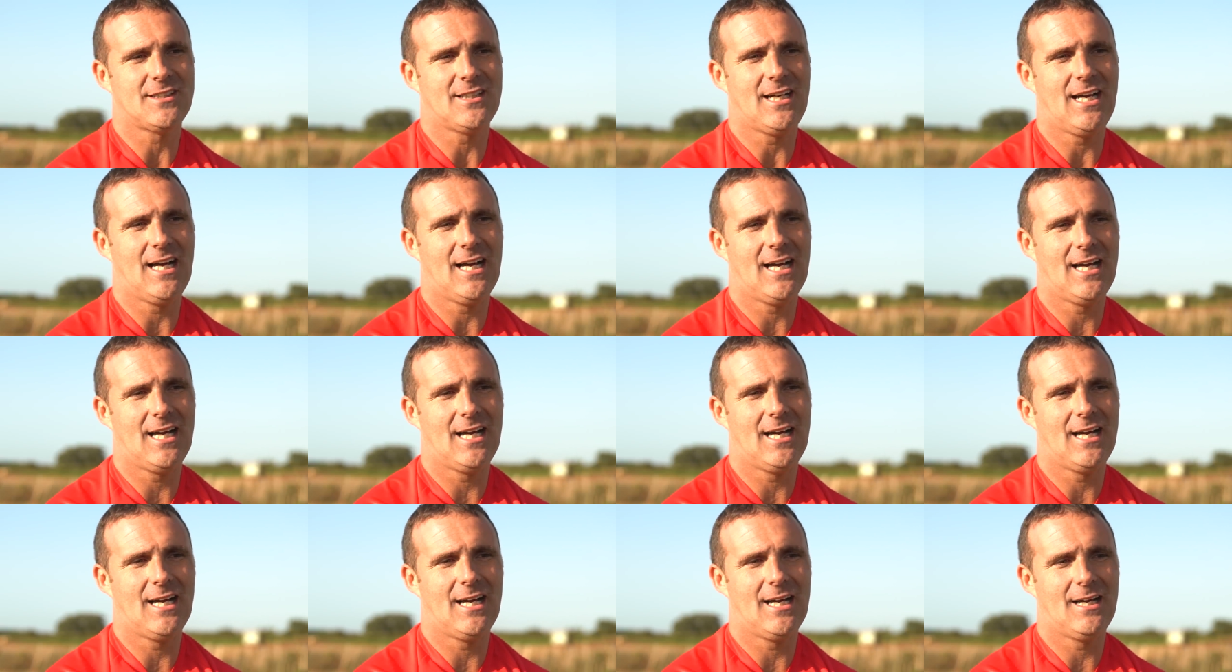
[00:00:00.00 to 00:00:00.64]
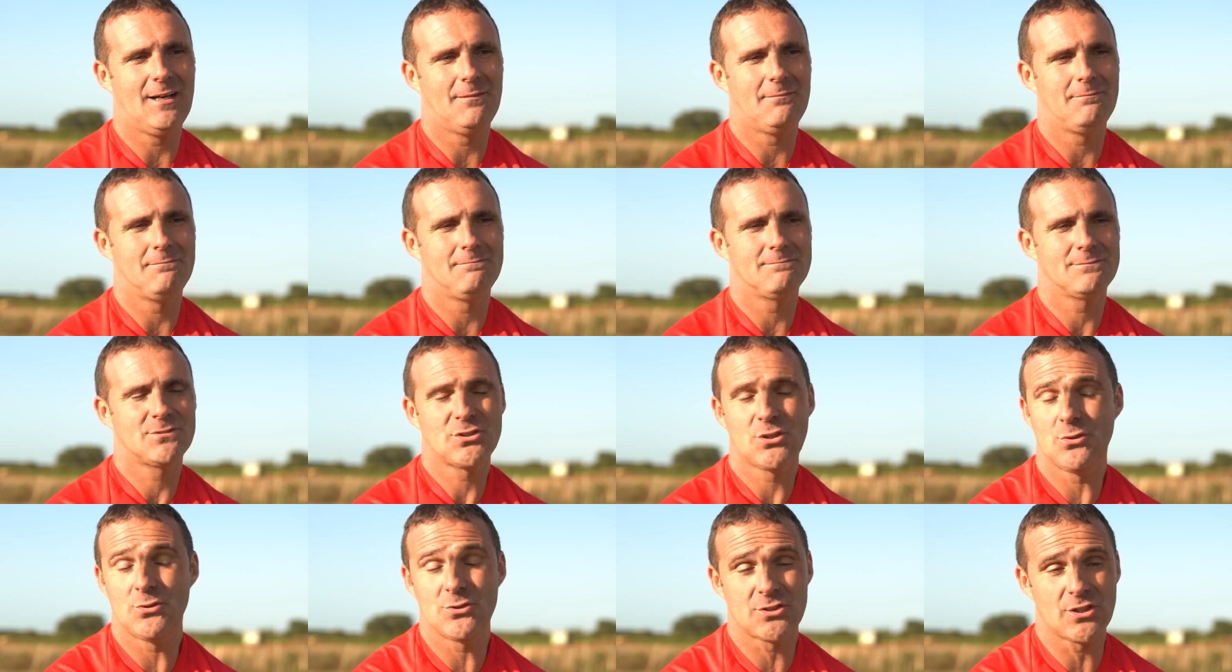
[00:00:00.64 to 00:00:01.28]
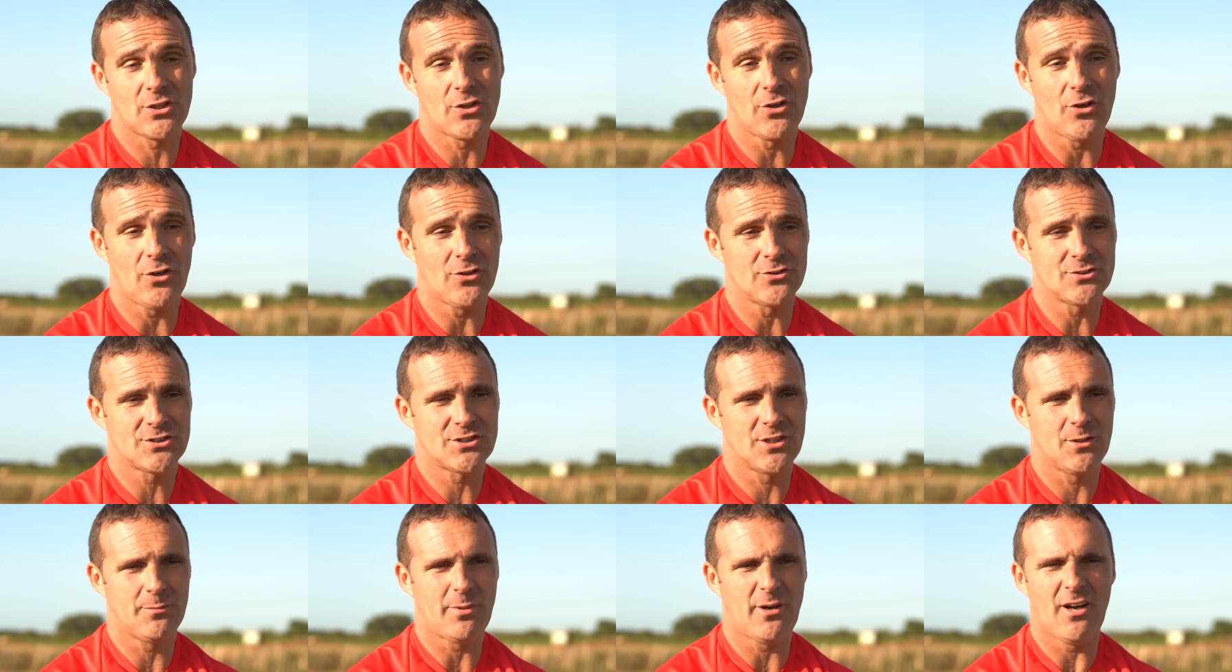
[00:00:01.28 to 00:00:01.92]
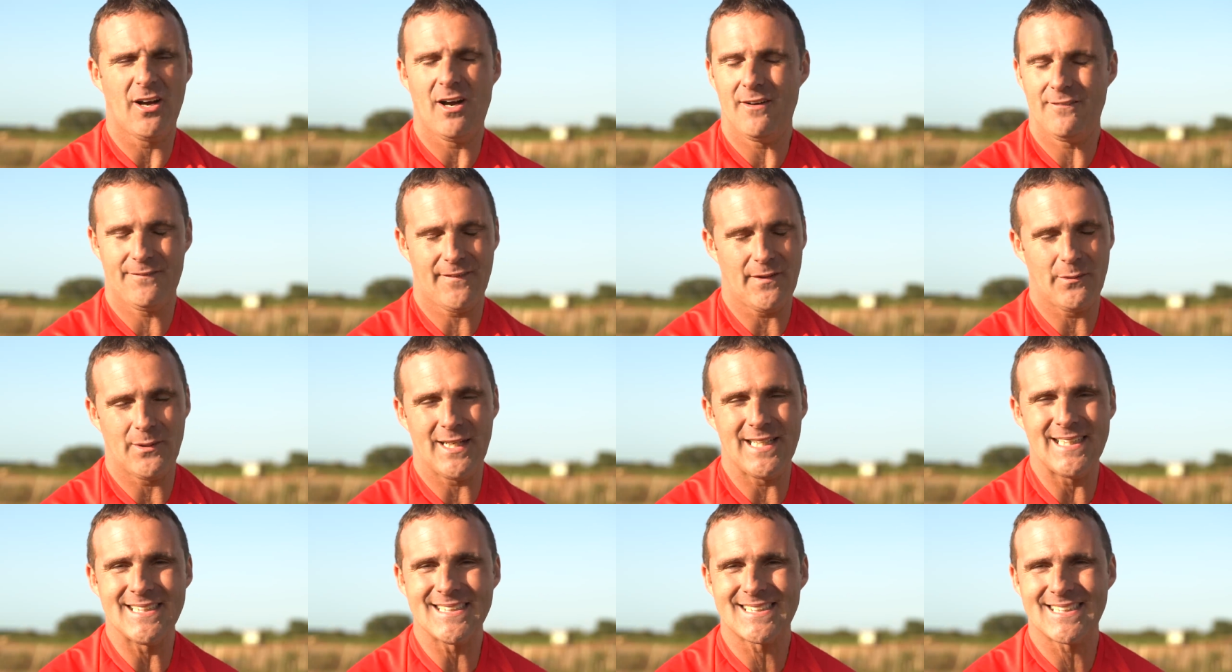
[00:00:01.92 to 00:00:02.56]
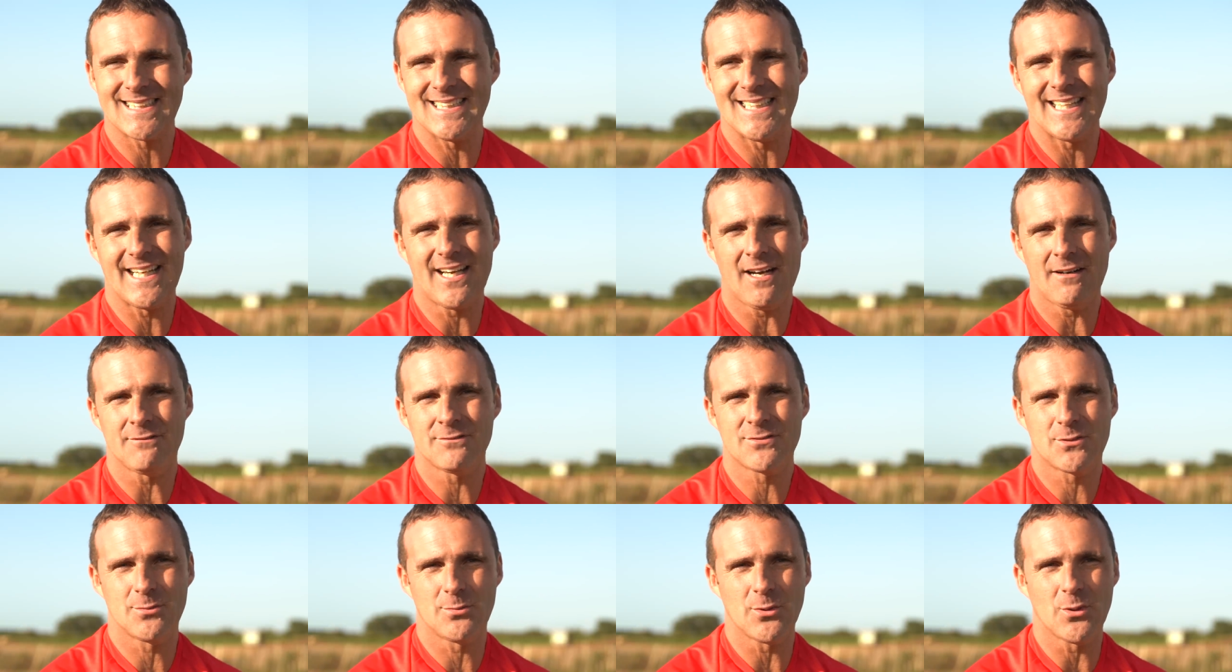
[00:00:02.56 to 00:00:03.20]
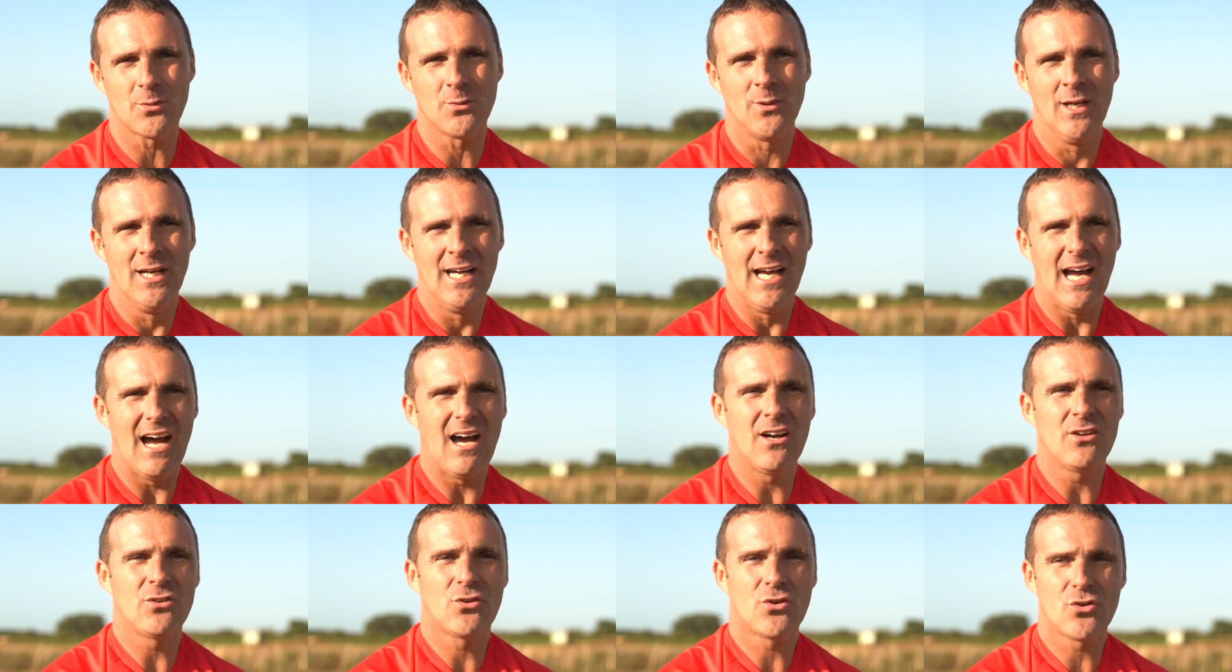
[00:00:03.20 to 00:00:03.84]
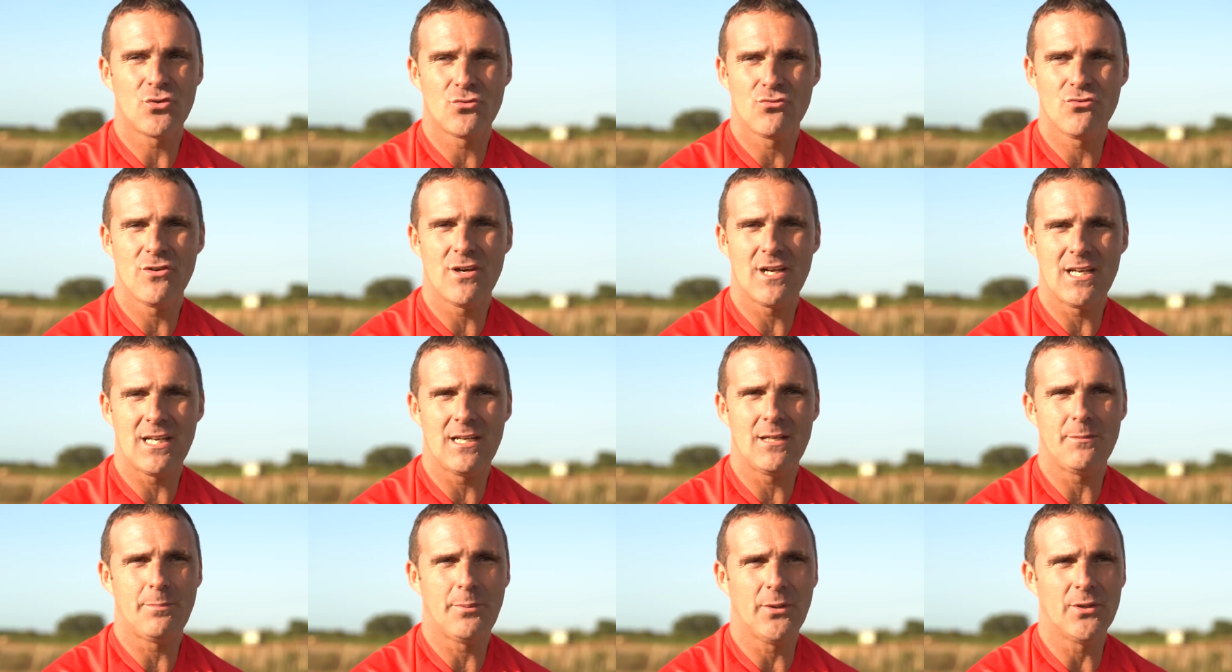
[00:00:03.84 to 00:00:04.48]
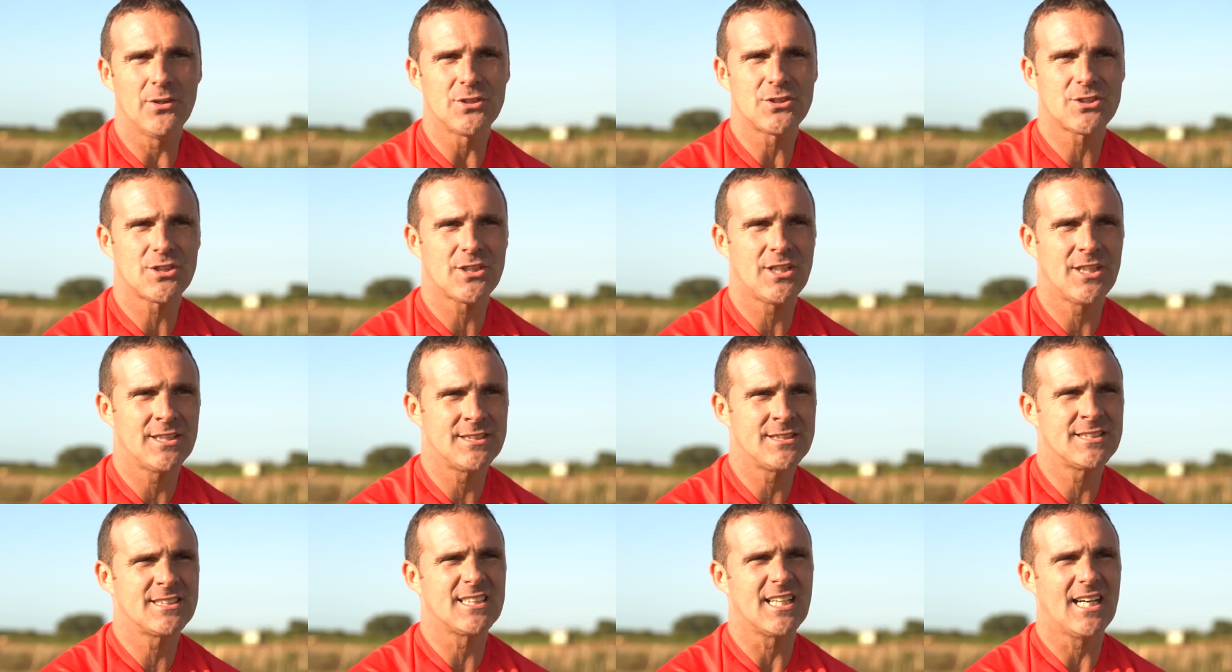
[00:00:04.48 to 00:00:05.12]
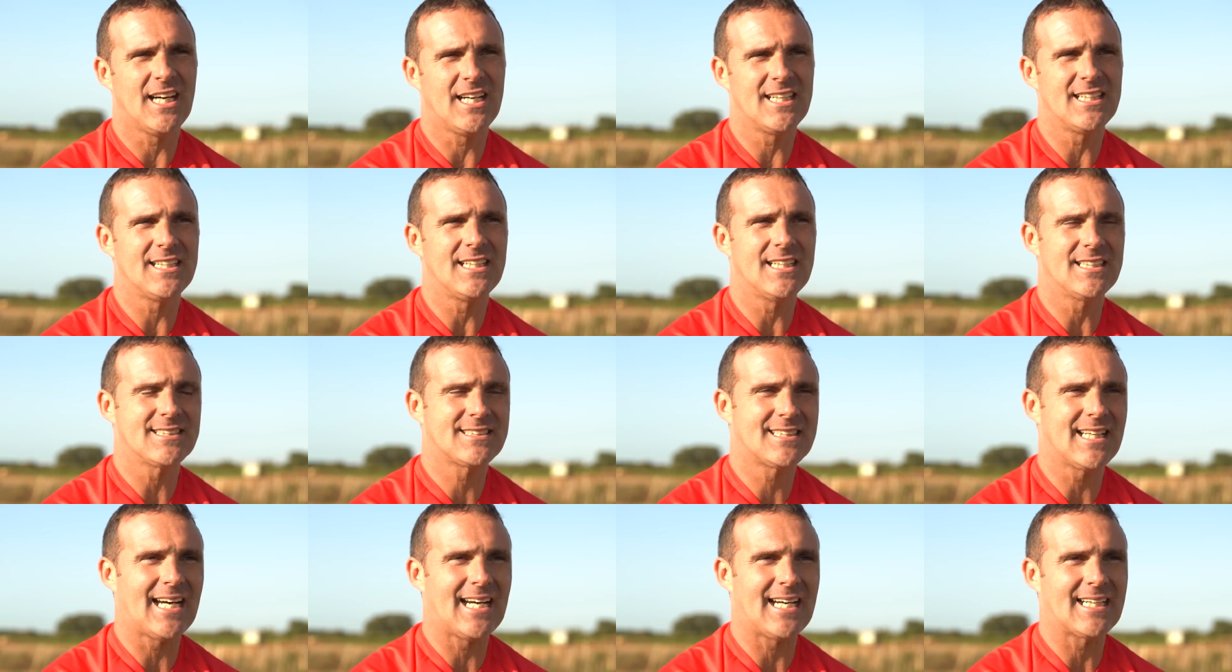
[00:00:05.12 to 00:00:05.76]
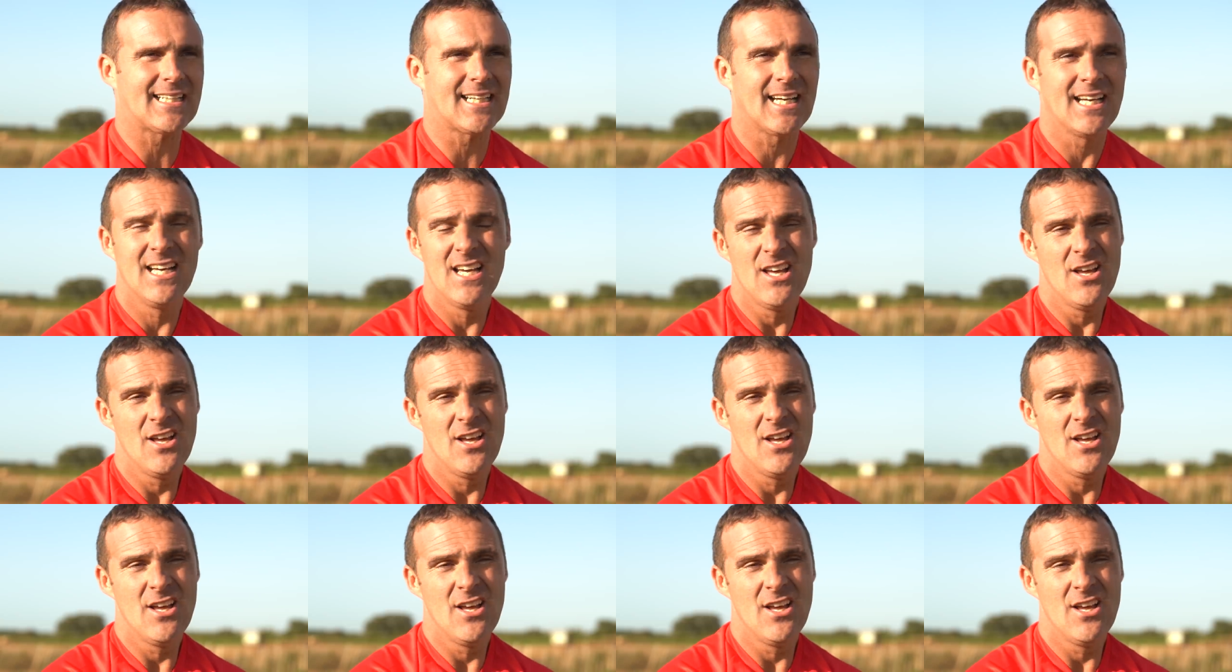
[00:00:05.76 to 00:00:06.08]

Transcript: um, as soon as I got onto the bike, I felt instantly comfortable and could really push and uh, attack.